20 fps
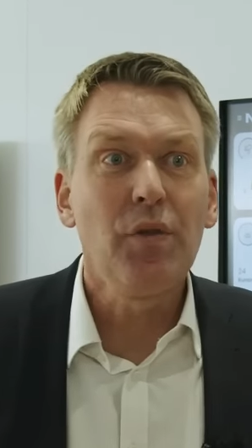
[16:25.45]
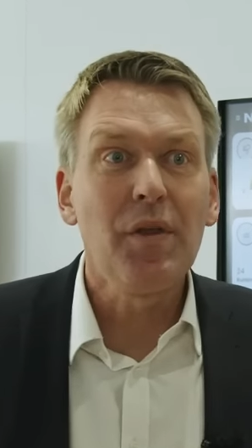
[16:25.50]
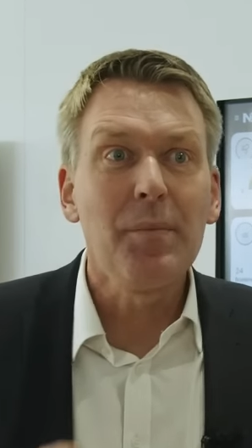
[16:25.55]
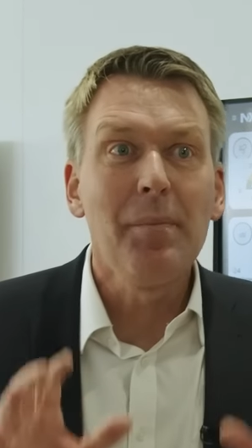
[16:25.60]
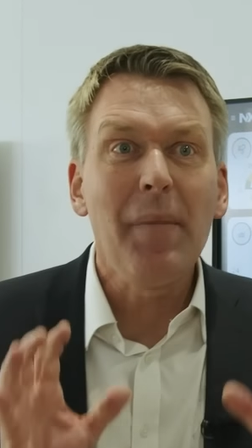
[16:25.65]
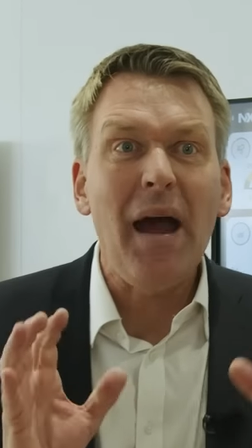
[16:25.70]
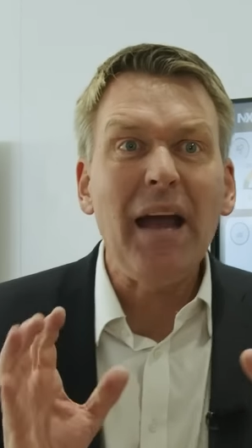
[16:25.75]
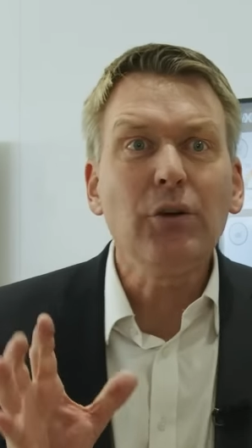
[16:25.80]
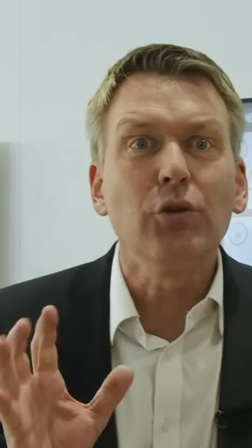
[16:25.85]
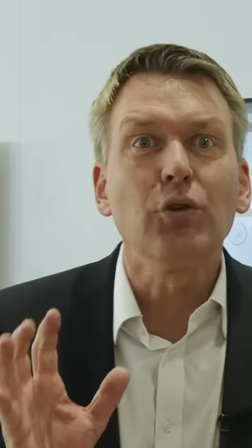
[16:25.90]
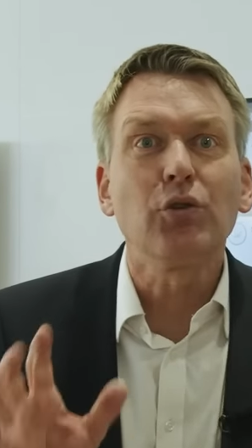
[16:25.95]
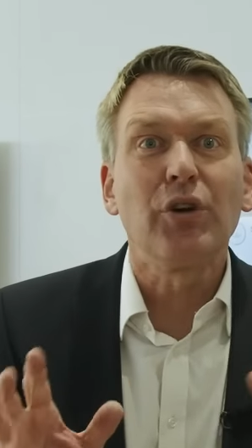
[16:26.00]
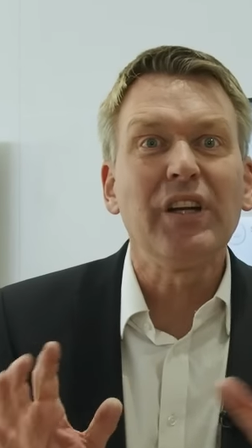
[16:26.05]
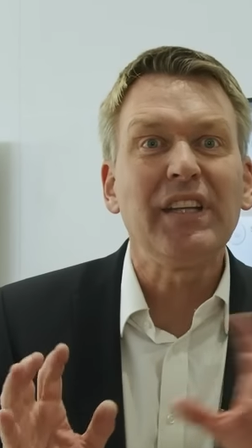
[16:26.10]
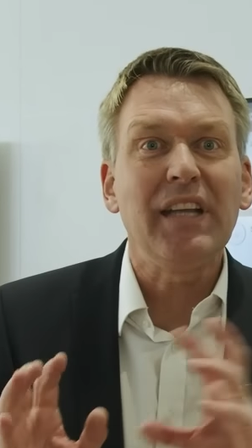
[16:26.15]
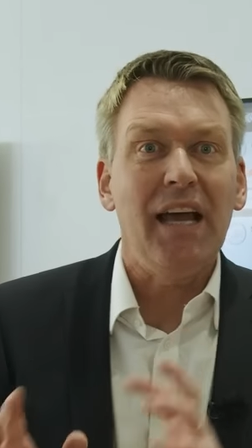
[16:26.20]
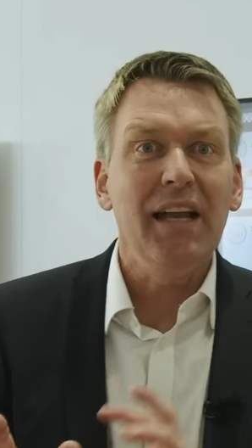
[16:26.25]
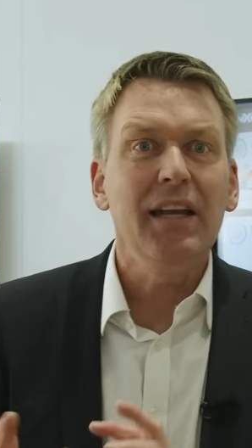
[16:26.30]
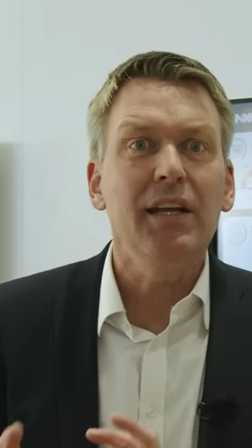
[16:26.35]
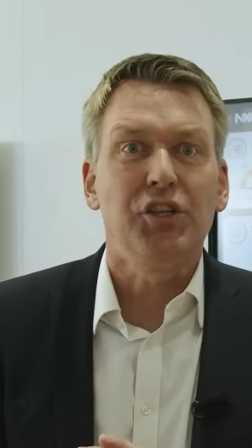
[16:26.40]
the
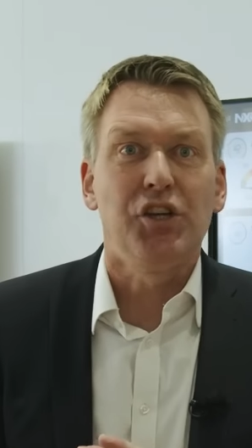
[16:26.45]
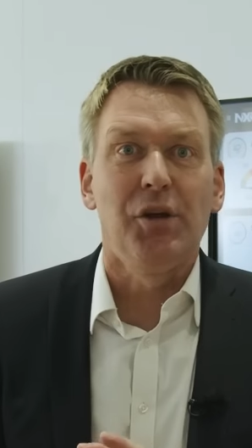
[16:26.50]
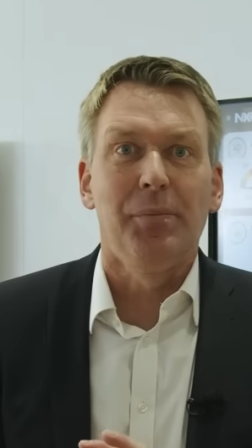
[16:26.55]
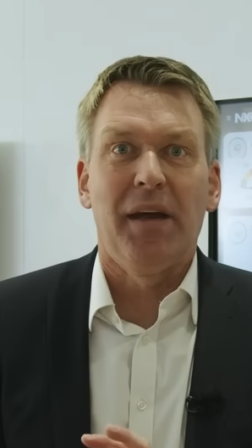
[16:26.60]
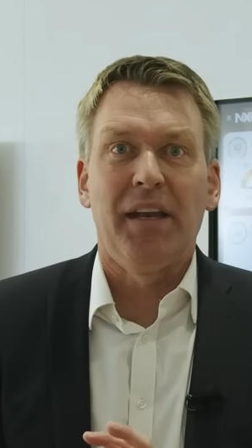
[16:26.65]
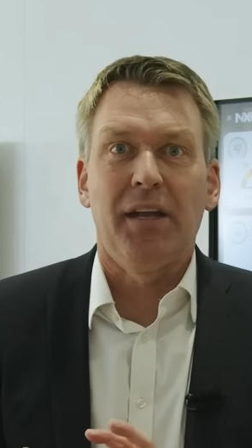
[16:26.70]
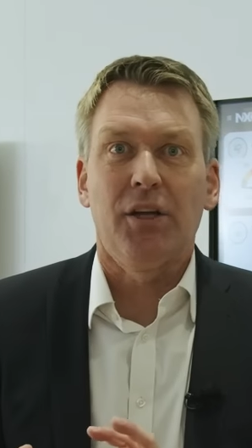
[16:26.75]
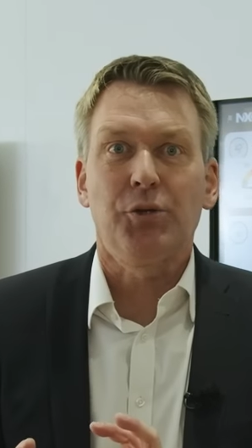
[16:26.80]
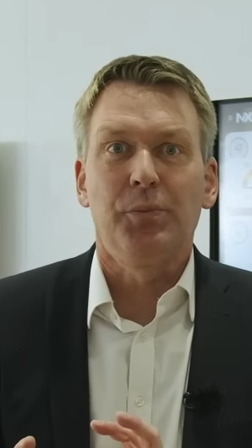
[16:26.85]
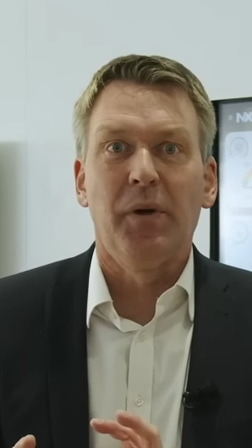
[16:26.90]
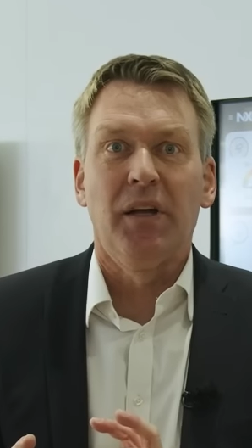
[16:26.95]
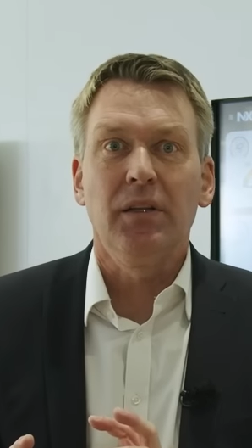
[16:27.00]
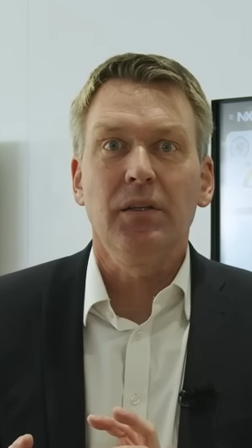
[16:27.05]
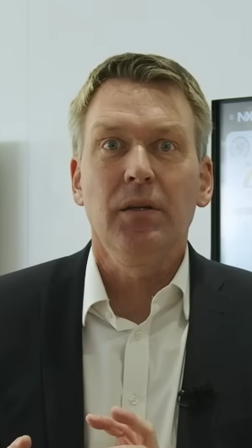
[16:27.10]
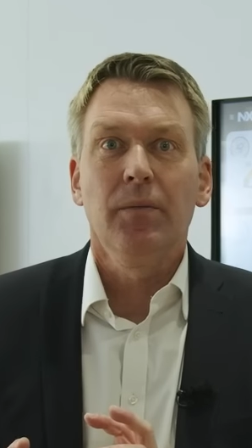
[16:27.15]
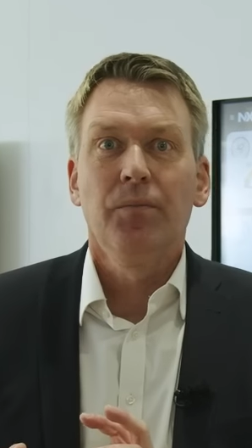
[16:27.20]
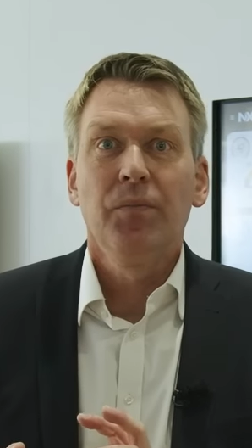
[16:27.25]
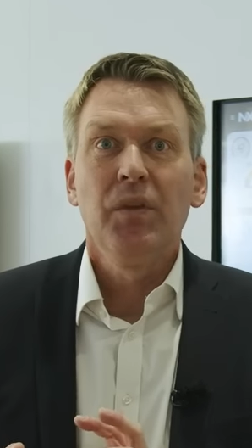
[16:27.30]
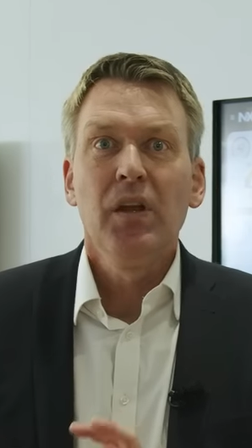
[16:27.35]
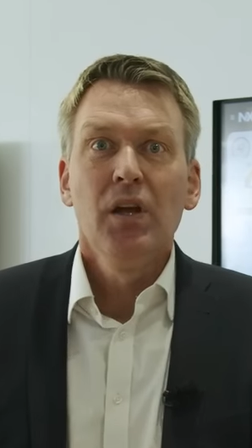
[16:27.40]
microgrid energy management.
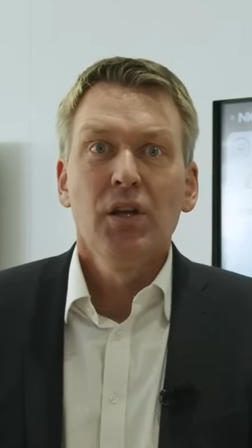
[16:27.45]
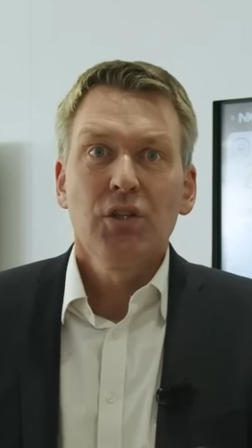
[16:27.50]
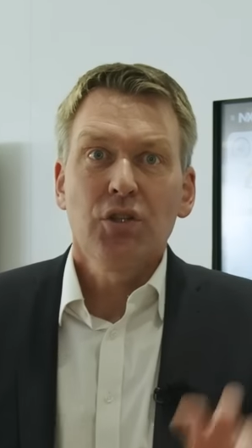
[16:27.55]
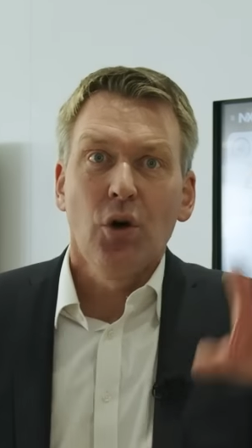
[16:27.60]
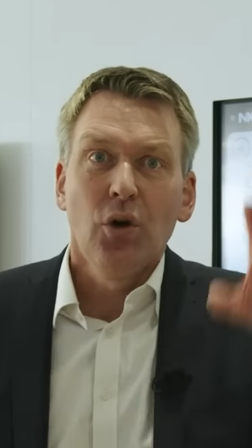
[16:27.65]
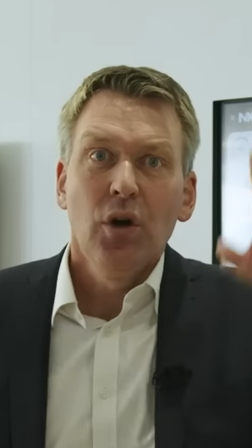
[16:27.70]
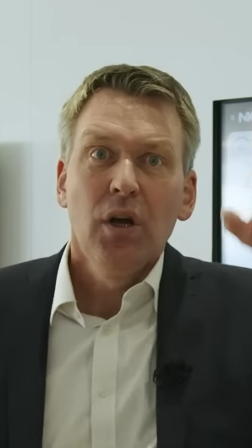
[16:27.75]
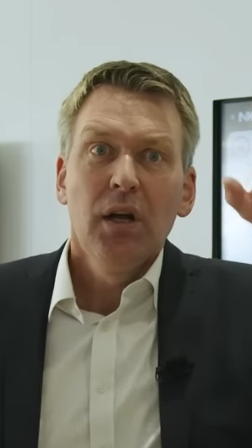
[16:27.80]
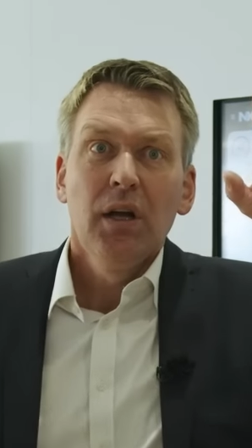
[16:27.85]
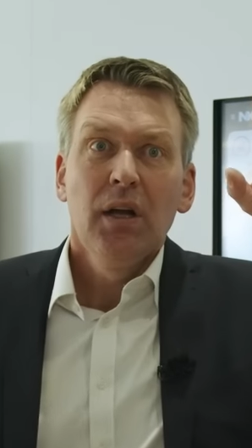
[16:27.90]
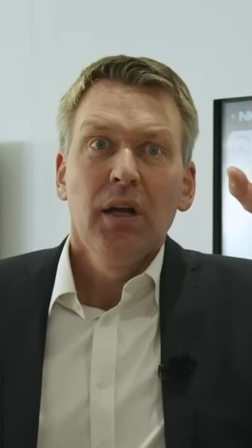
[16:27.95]
So